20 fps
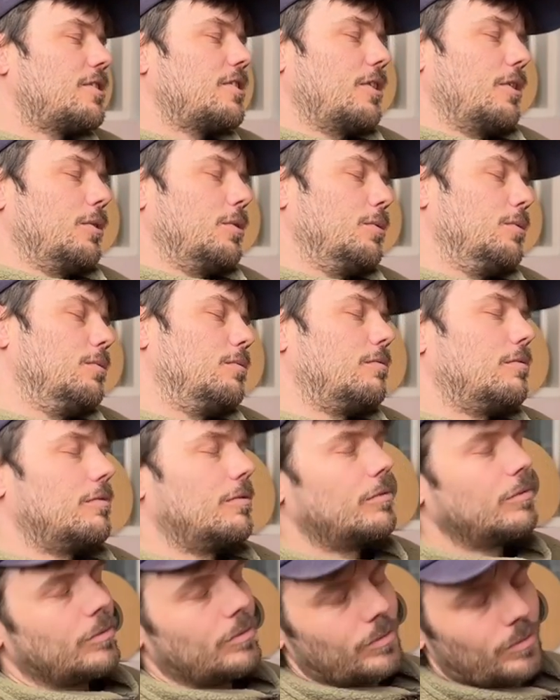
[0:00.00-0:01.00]
So
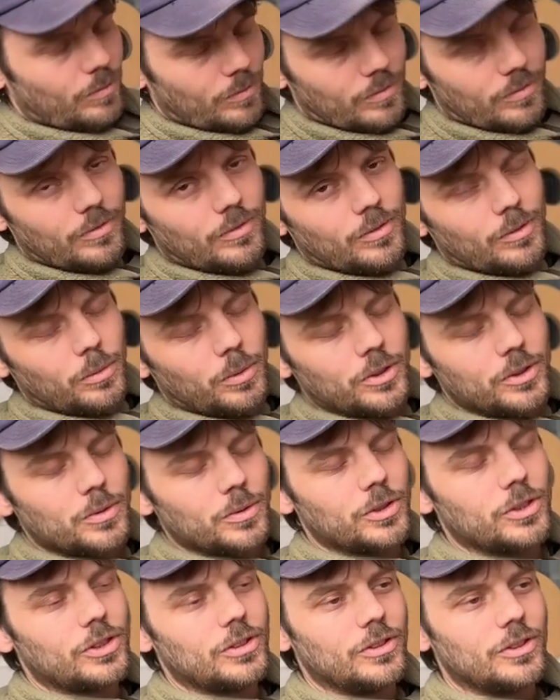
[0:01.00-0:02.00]
the ones
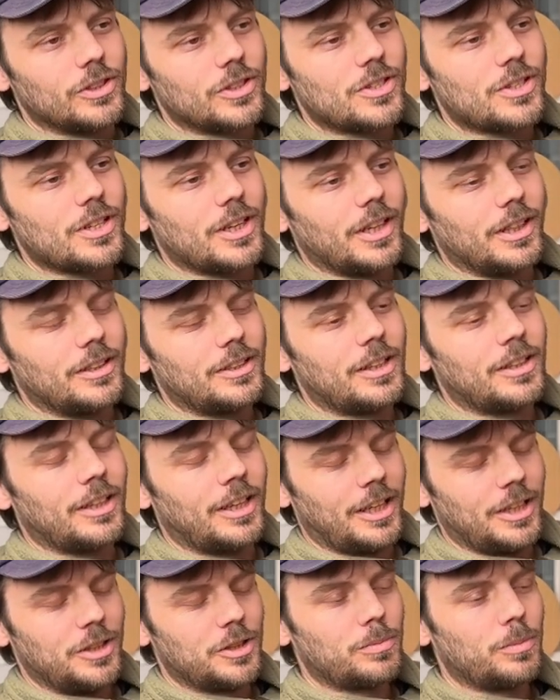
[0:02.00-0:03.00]
which you just said,
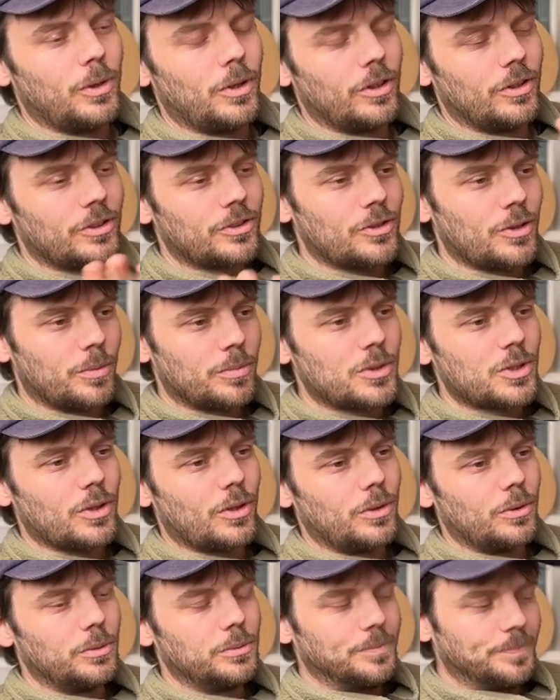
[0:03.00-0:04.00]
H block, top
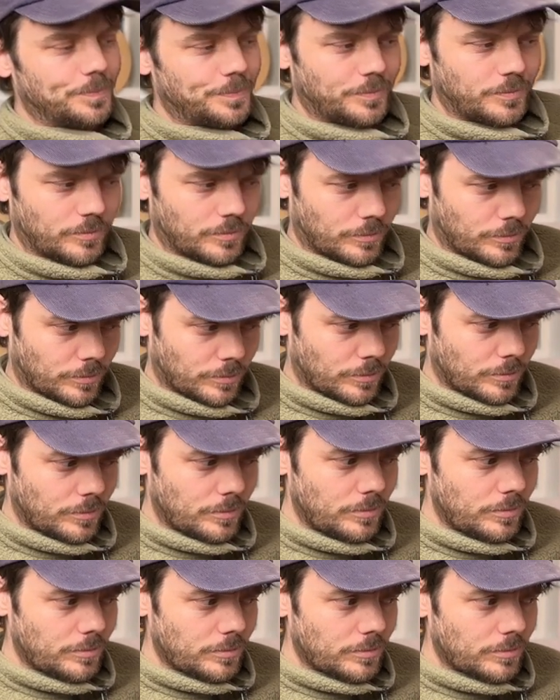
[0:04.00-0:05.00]
sole,
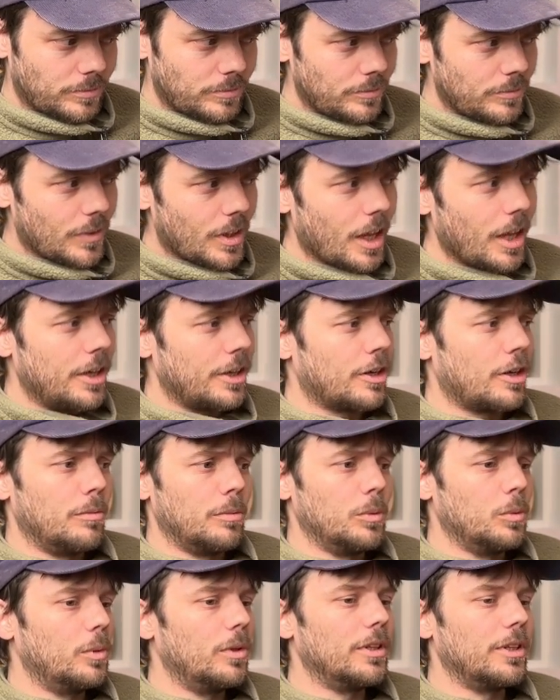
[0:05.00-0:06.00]
and I can't
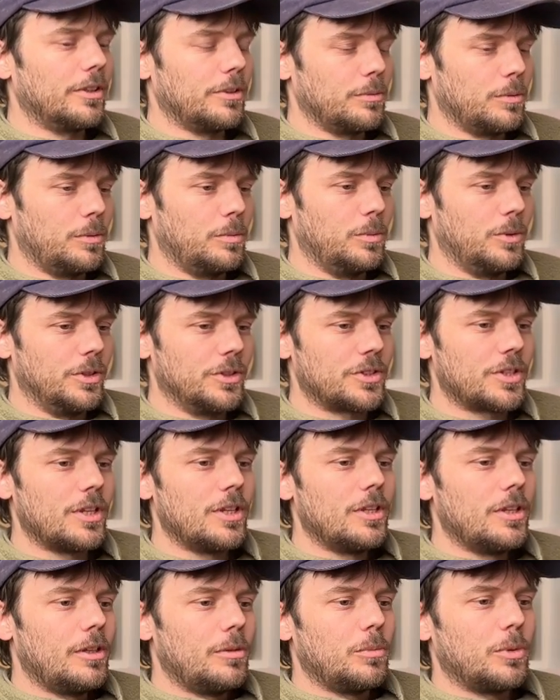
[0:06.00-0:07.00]
remember what the other one was.
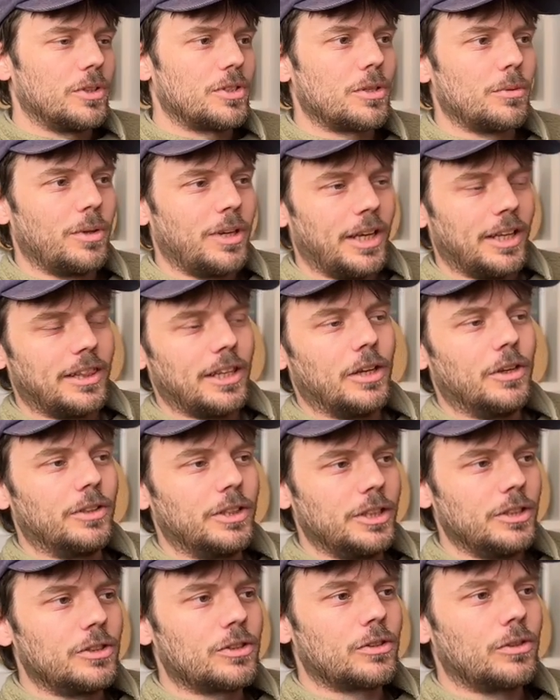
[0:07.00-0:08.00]
But so we had that
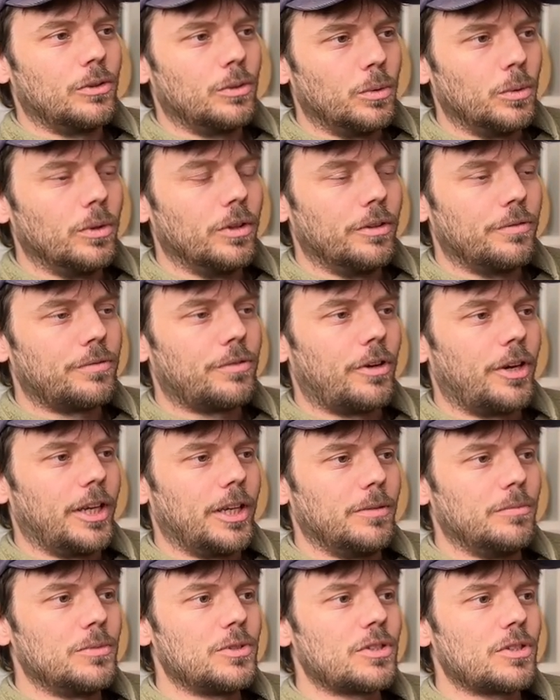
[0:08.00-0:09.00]
on each and all of the
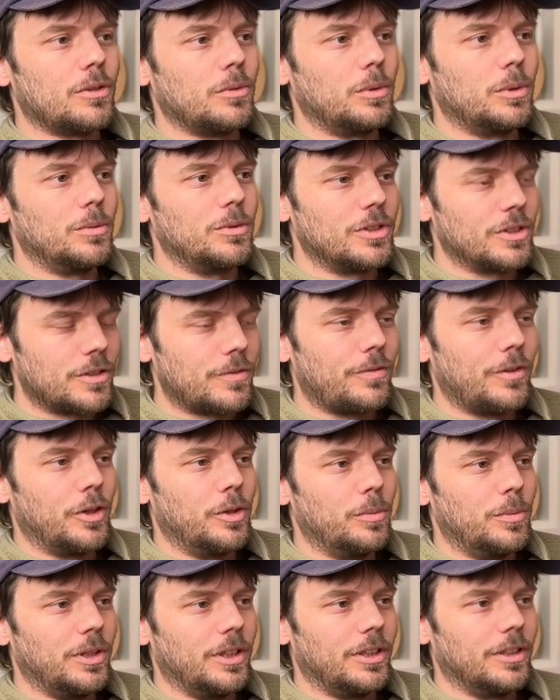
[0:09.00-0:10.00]
frames. So we were just
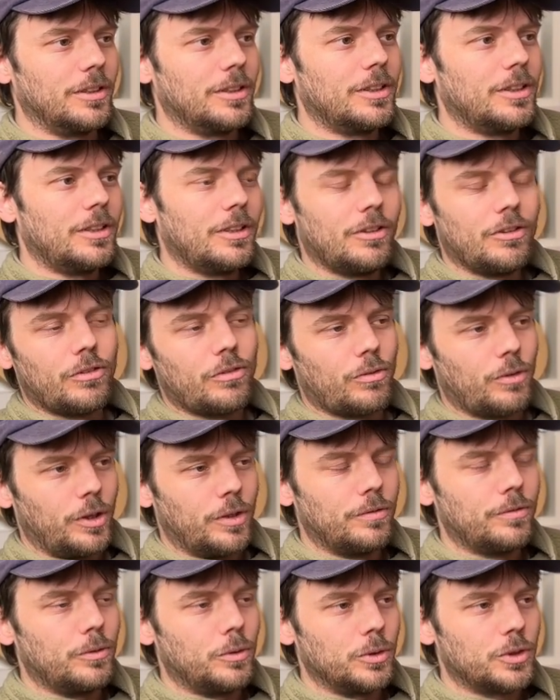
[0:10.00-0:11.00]
filming
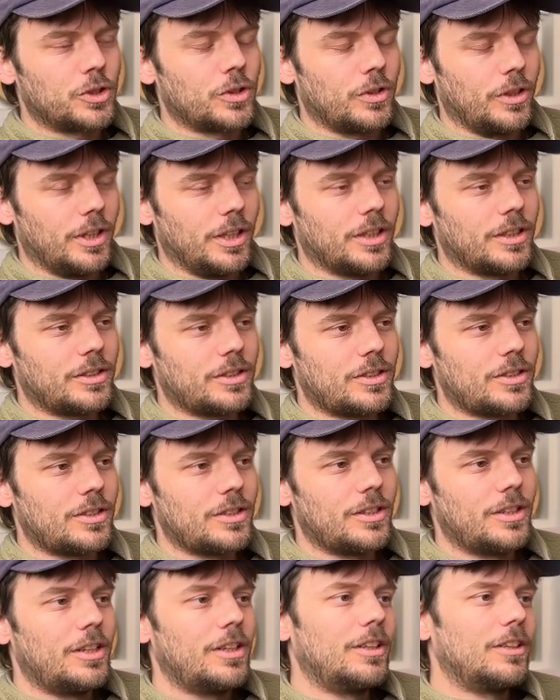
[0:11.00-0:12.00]
three or four
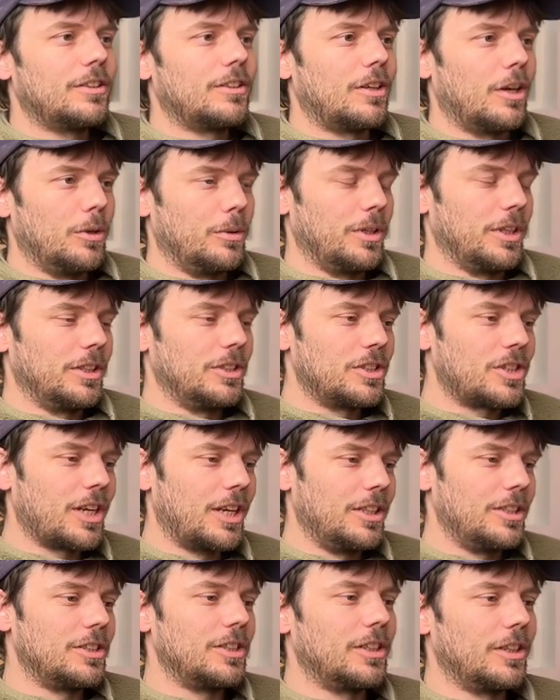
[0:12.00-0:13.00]
tricks, going and
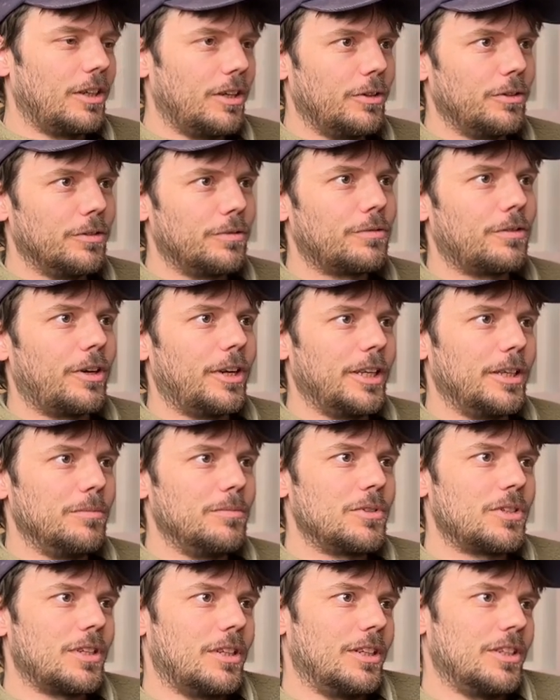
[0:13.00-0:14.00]
changing a load of
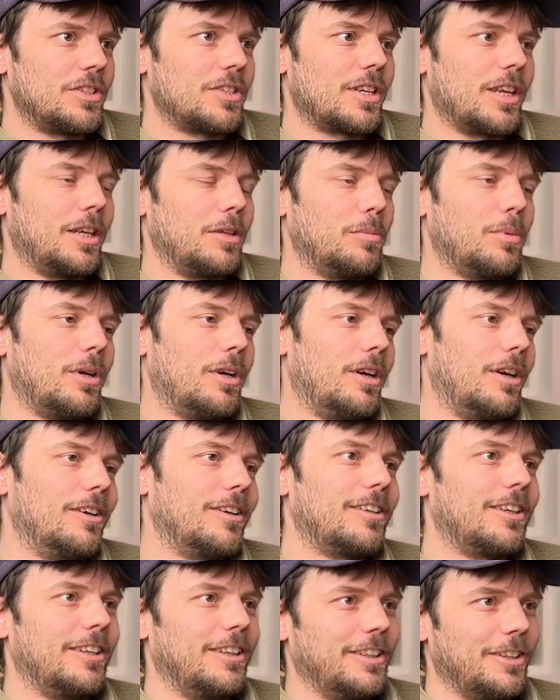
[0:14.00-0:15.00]
frames in a skate
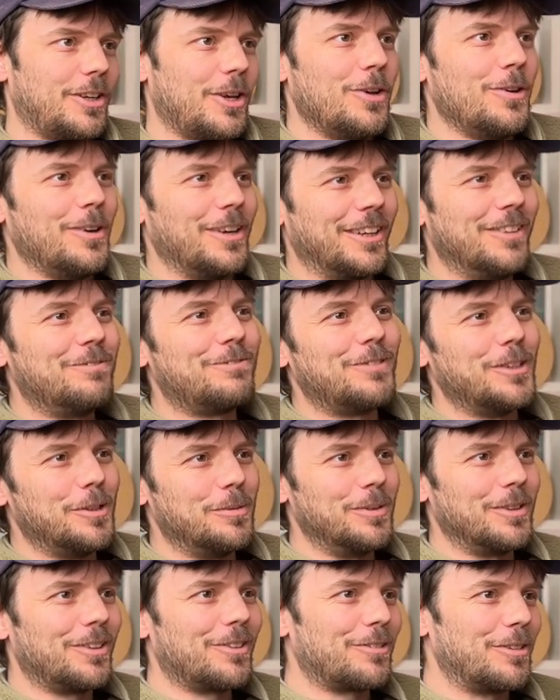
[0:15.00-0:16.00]
park, and then going
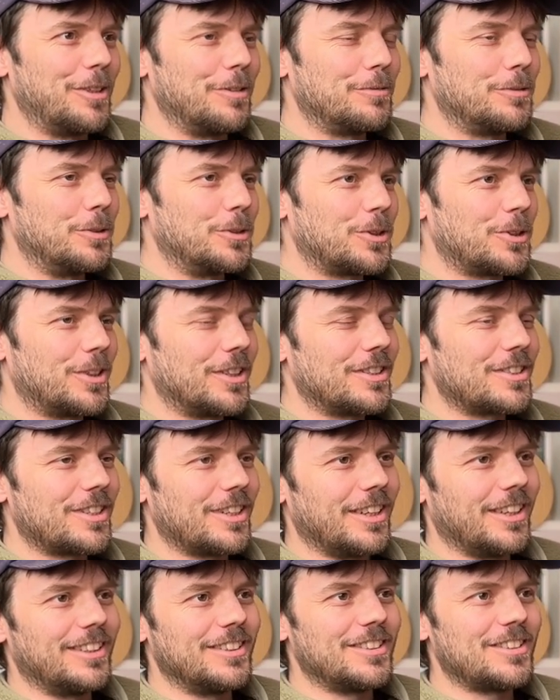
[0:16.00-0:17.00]
filming three or four tricks
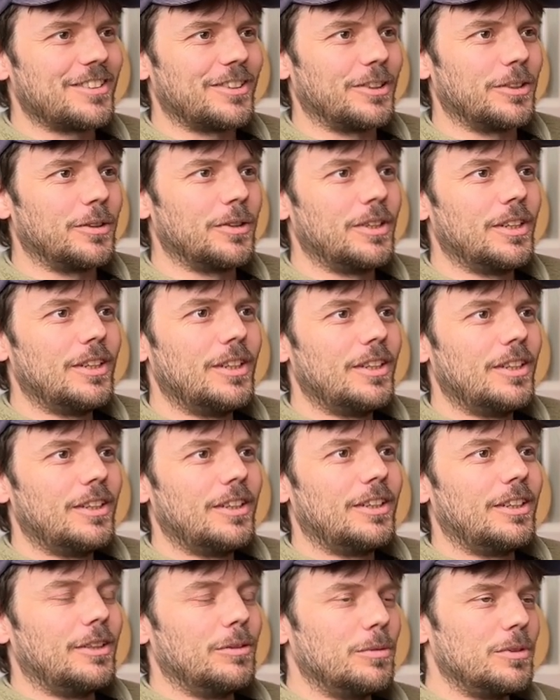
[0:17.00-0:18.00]
yeah, again. So
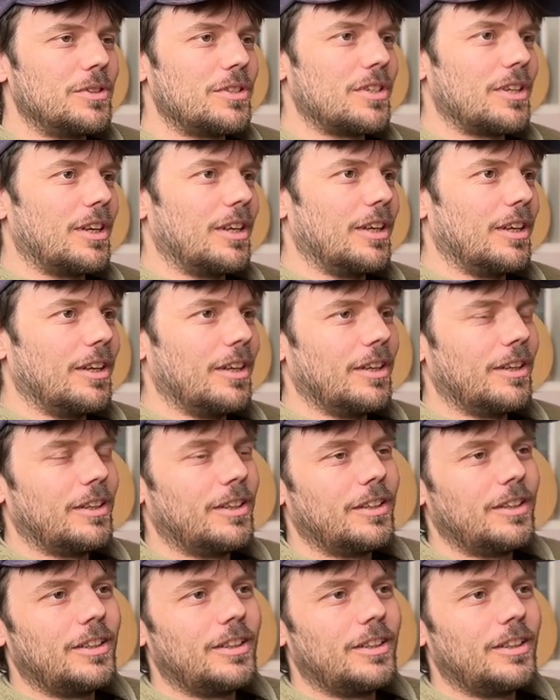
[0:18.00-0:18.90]
exactly, it was. Uh,